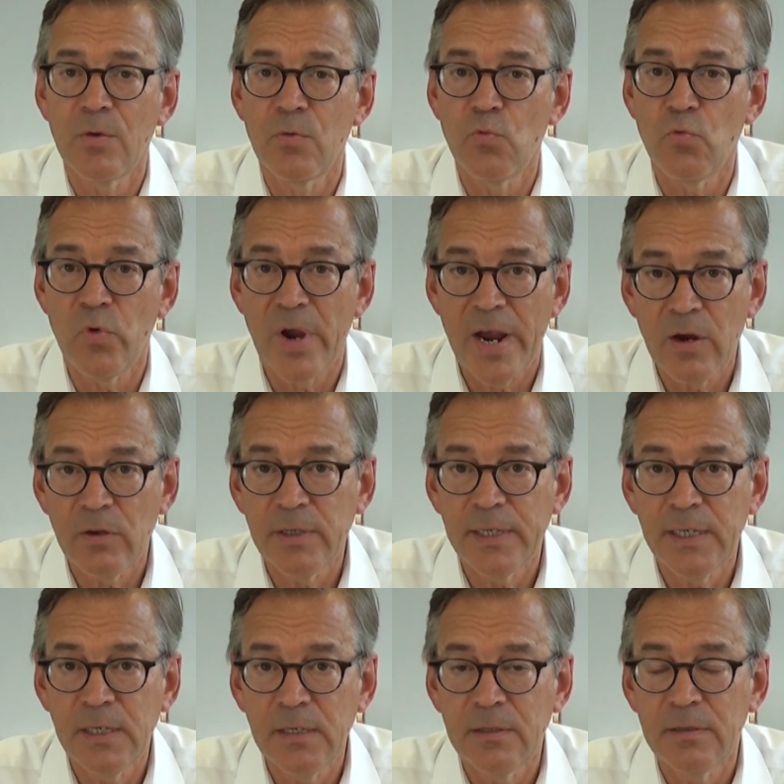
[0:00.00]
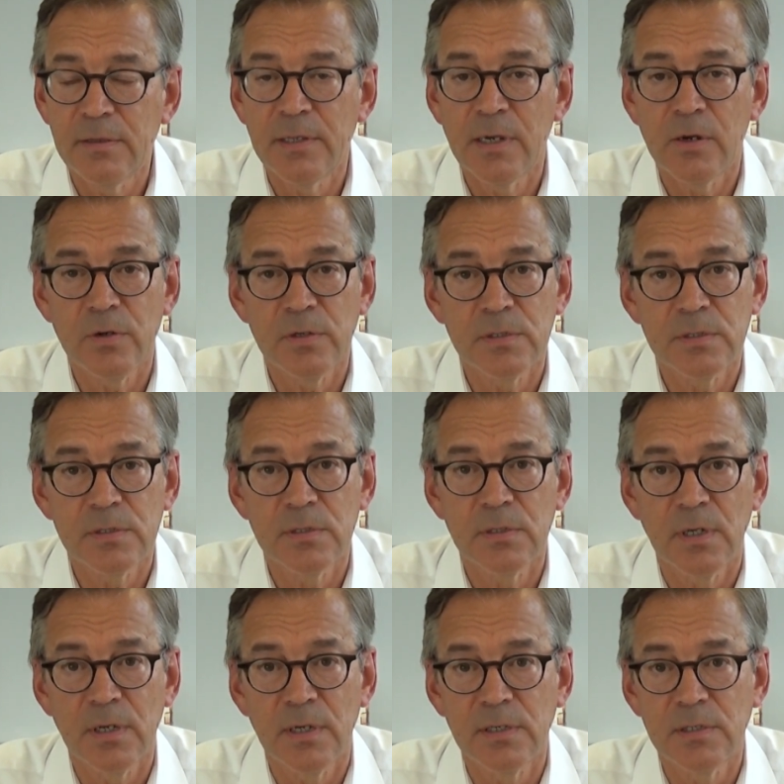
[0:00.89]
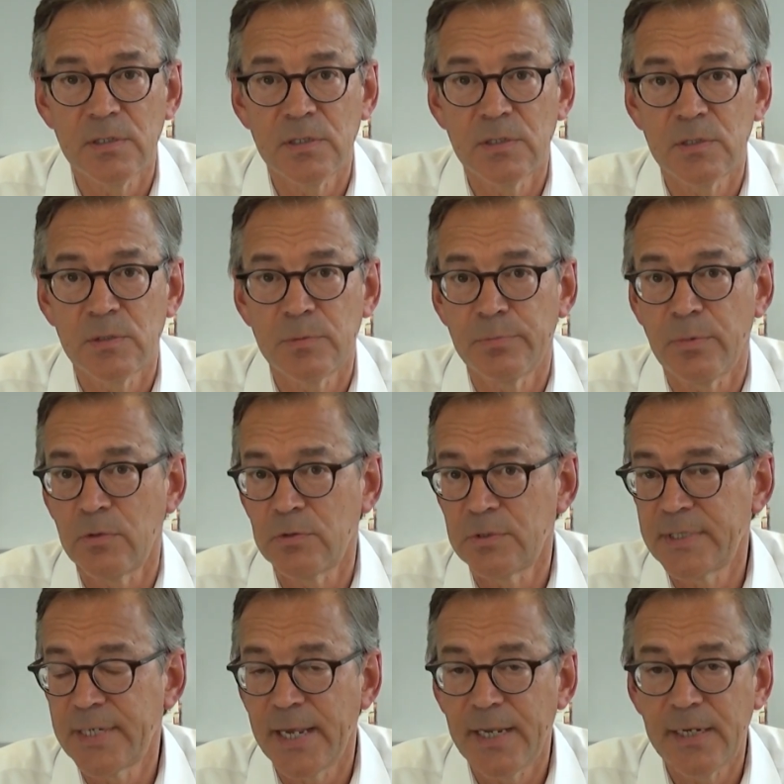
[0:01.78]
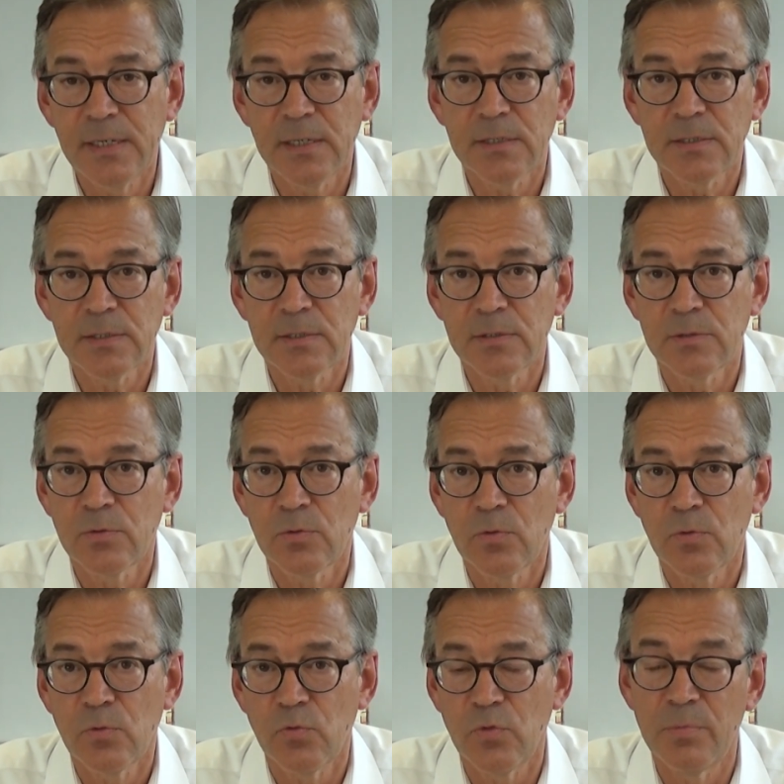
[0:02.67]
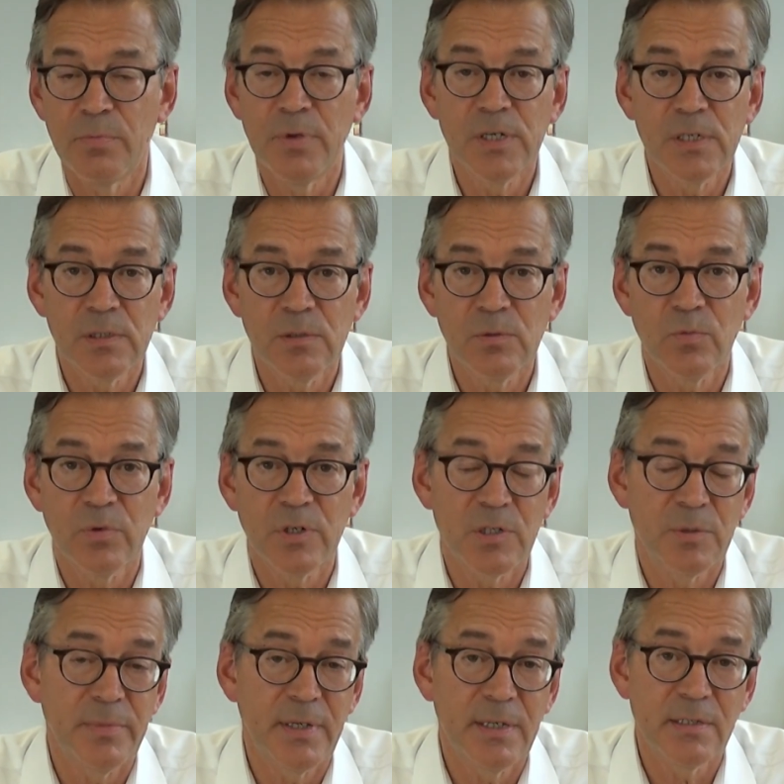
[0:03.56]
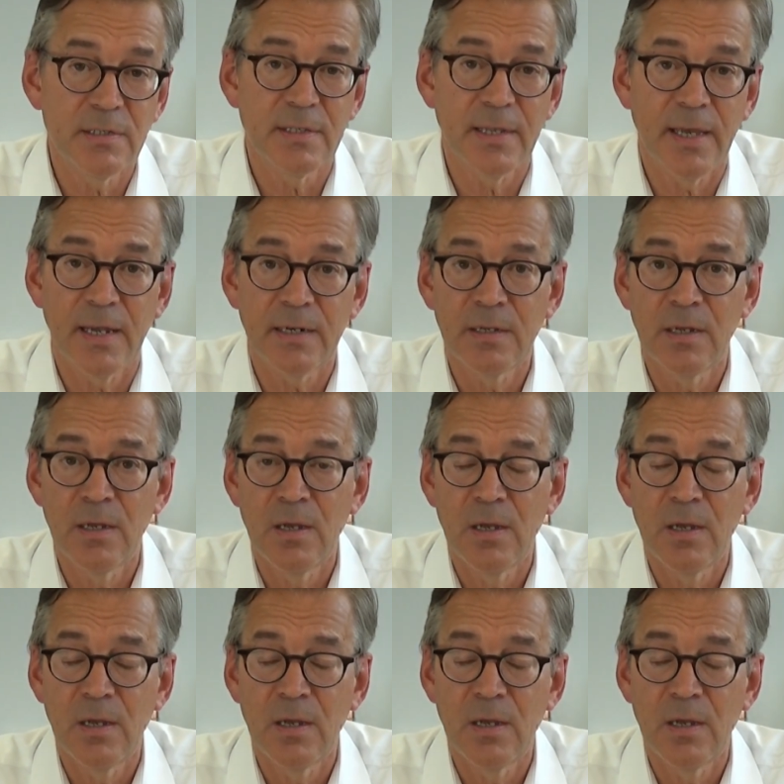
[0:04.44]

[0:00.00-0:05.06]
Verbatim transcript: Rarely there is a spontaneous remission, which means that